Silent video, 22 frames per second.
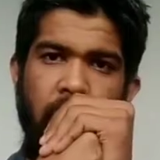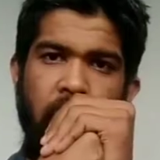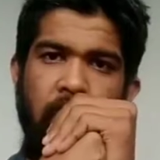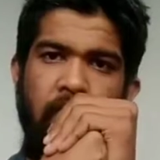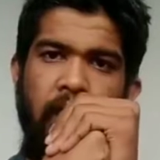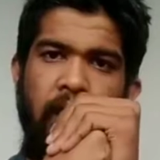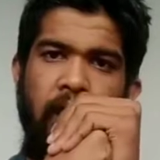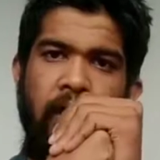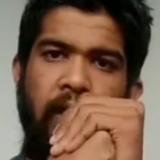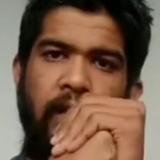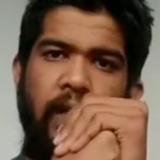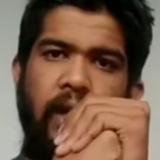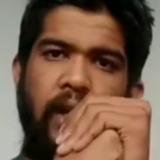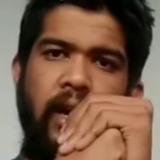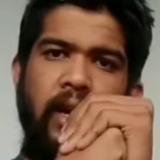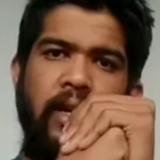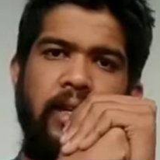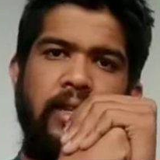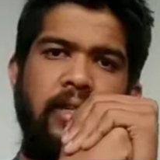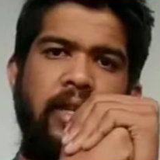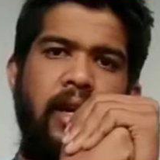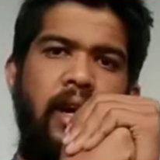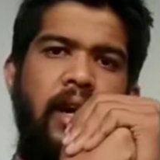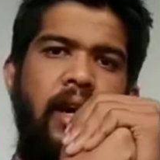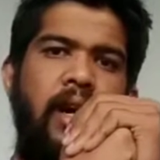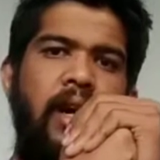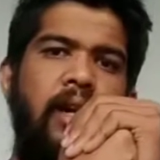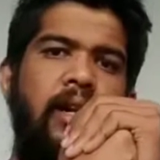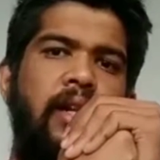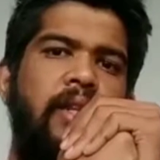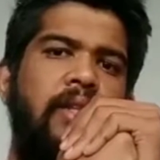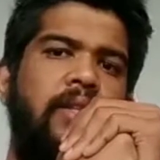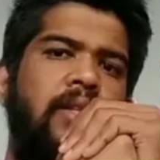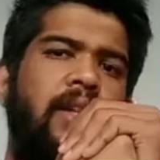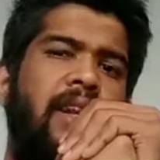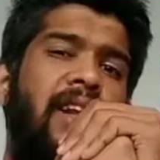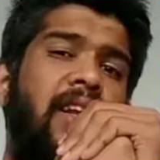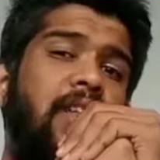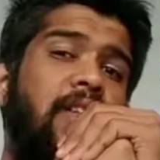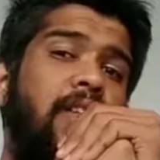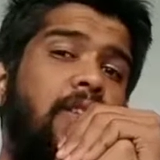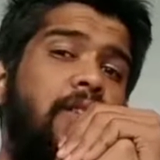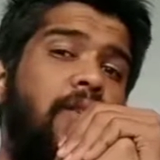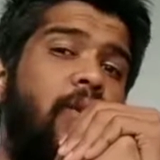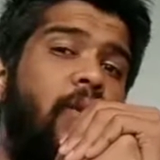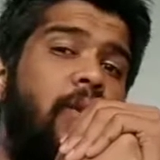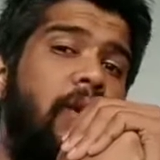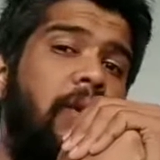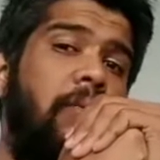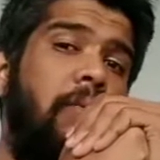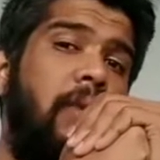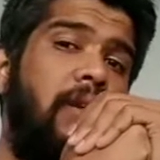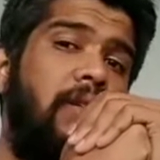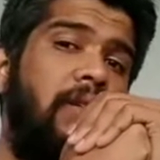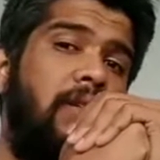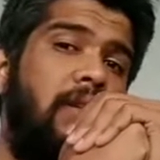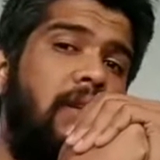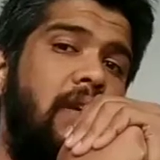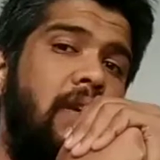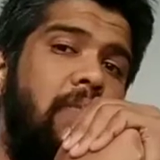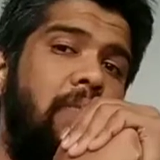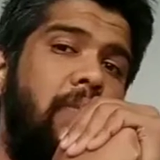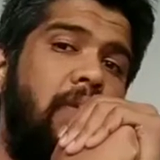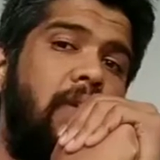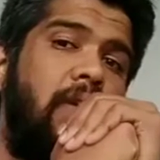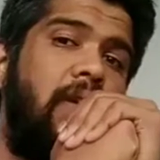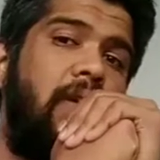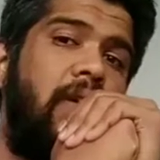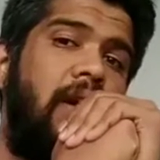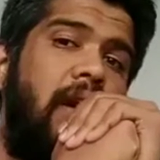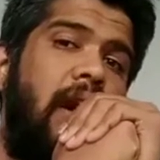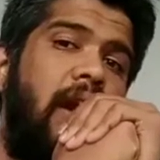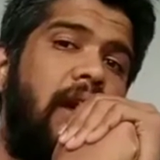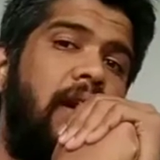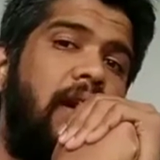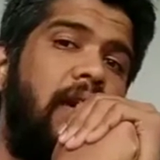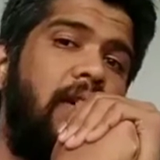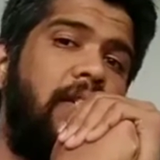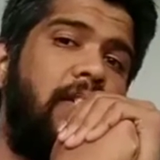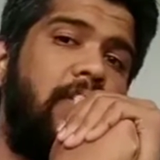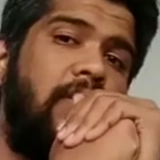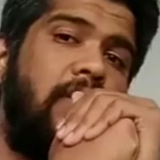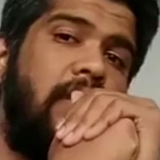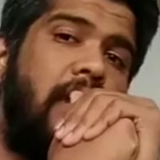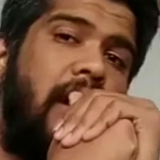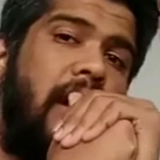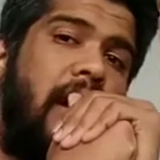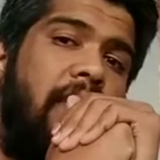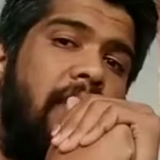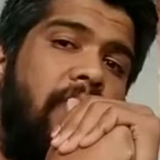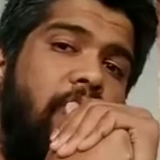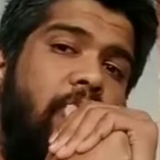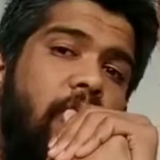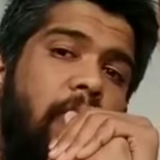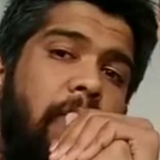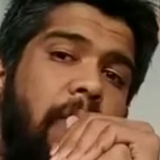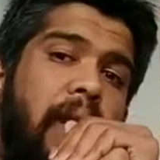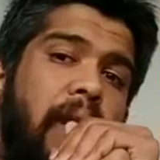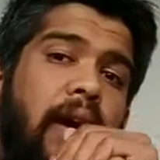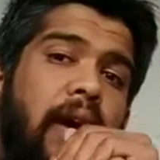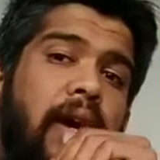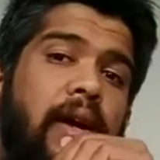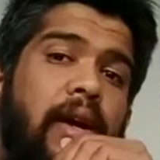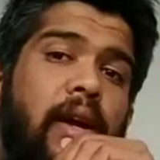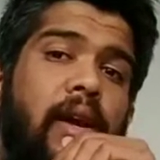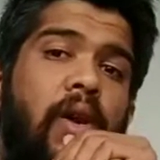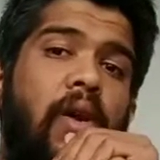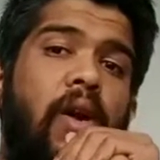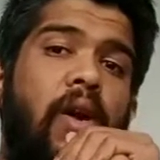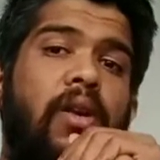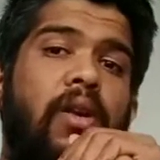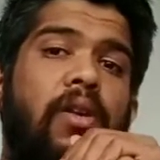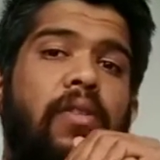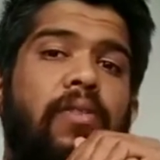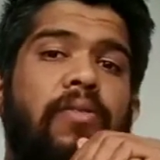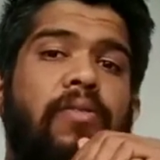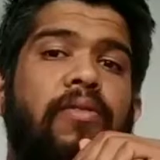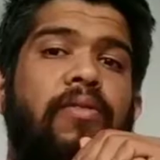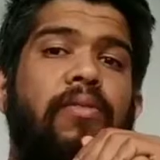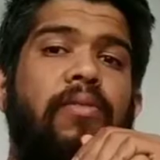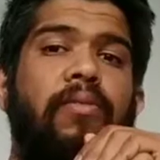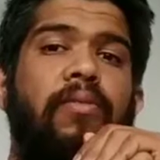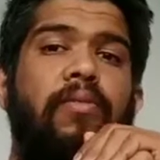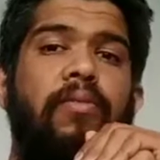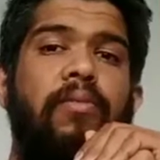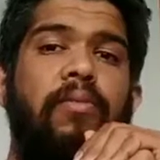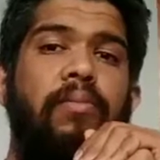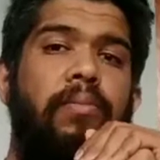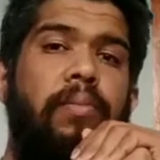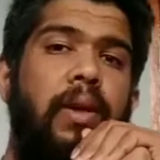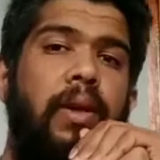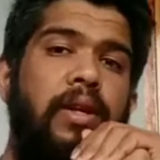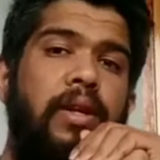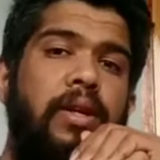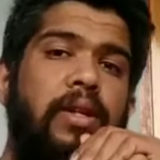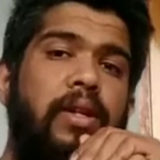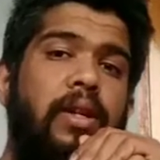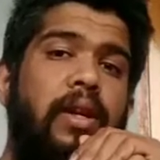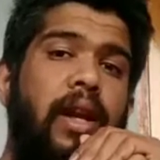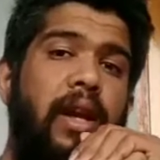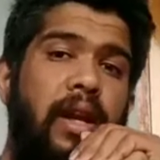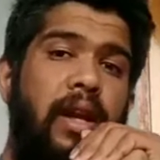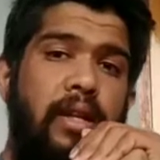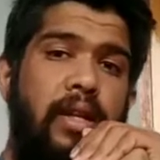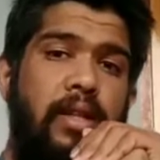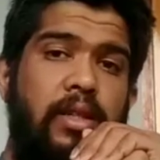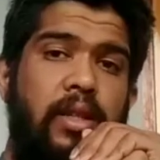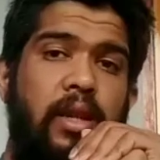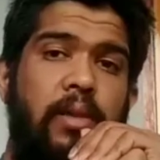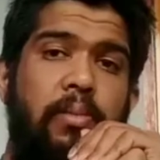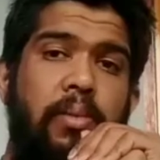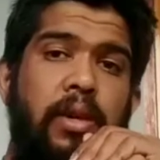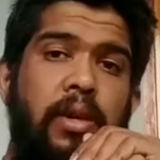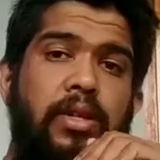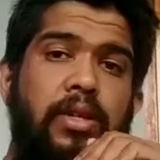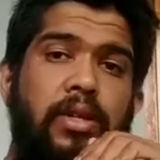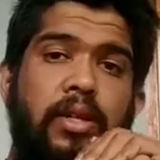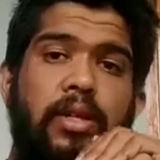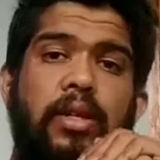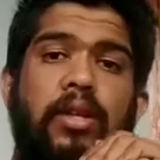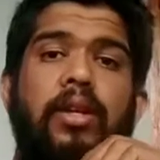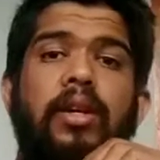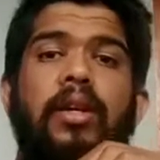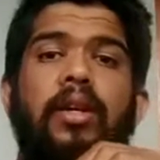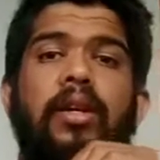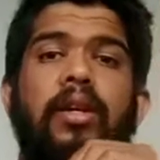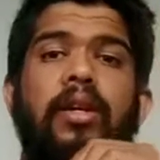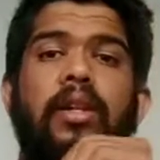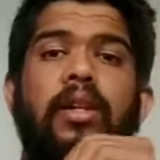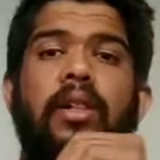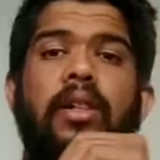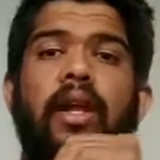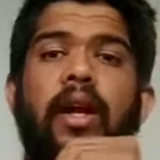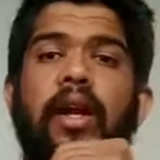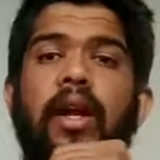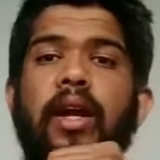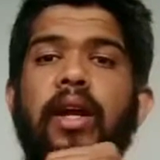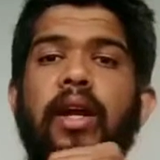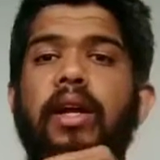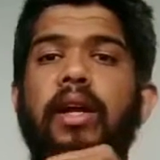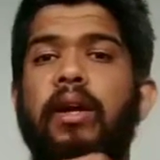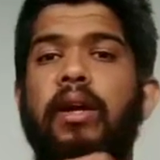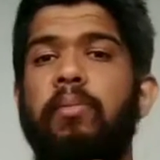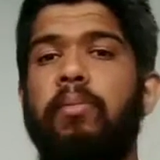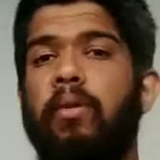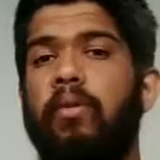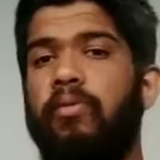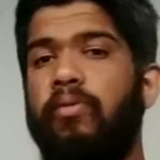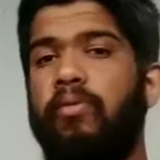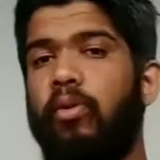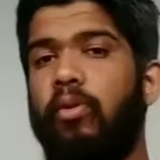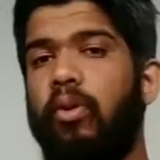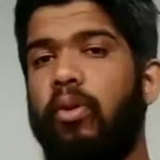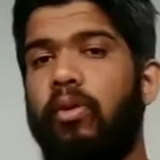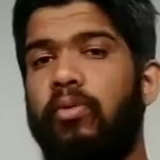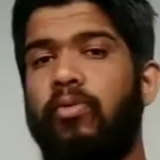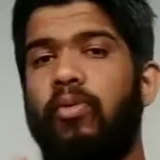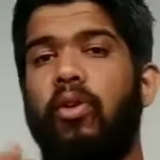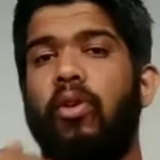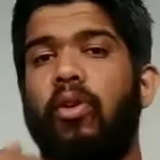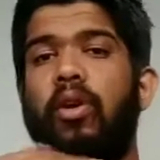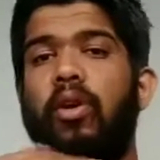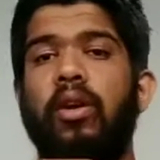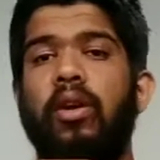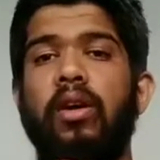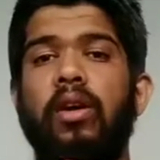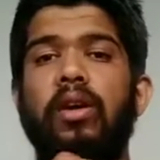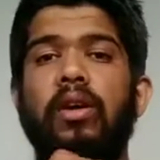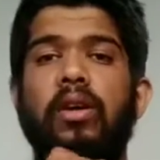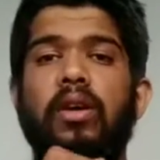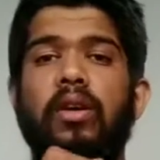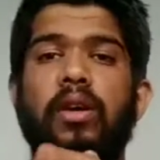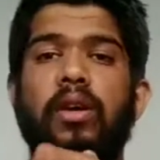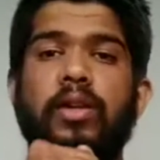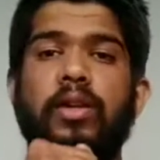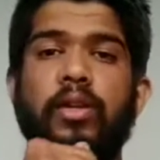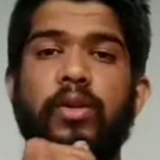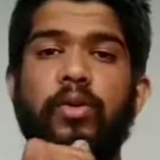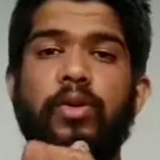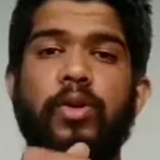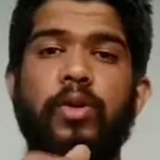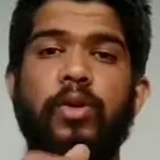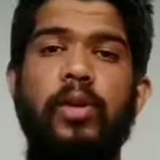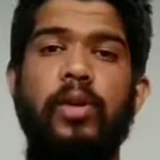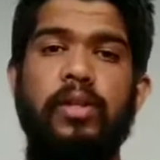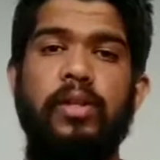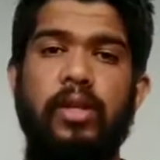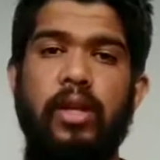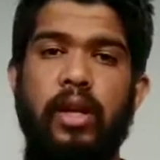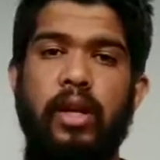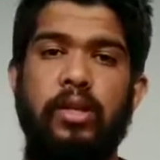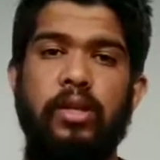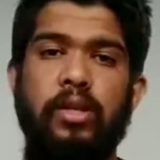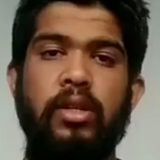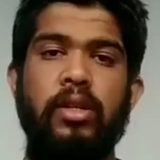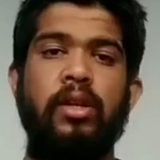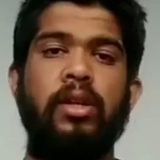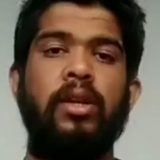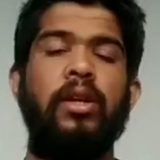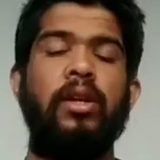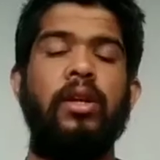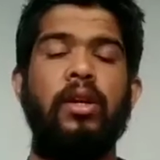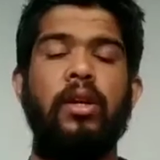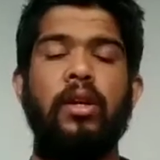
get engaged and the stretch is going much deeper, and I have to apply a lot of pressure and extra pressure than I did before for a usual stretch.